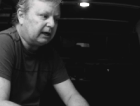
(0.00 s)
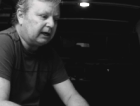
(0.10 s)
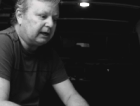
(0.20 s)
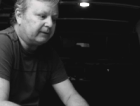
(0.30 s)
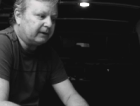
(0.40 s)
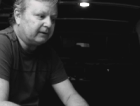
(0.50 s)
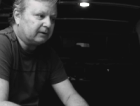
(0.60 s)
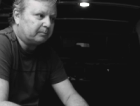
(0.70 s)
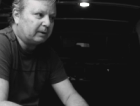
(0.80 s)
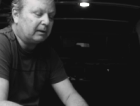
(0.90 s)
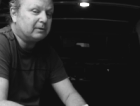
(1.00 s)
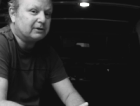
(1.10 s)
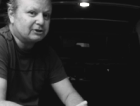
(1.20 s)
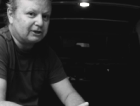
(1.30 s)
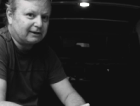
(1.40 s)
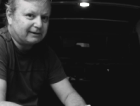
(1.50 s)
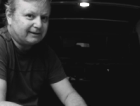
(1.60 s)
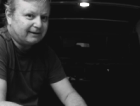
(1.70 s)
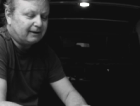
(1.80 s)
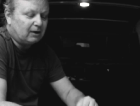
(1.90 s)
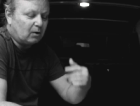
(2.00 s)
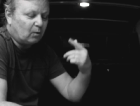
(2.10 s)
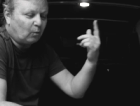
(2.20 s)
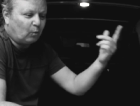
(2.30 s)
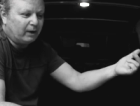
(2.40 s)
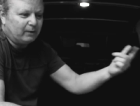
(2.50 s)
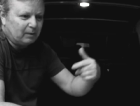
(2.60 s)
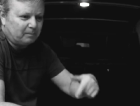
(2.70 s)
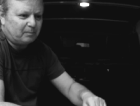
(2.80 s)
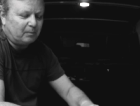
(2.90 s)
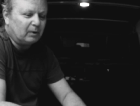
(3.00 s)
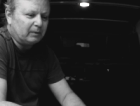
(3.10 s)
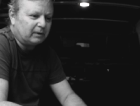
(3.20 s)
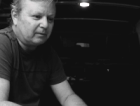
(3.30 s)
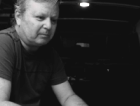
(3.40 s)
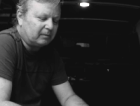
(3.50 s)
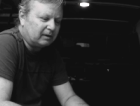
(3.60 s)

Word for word: And then the publisher we were, we were,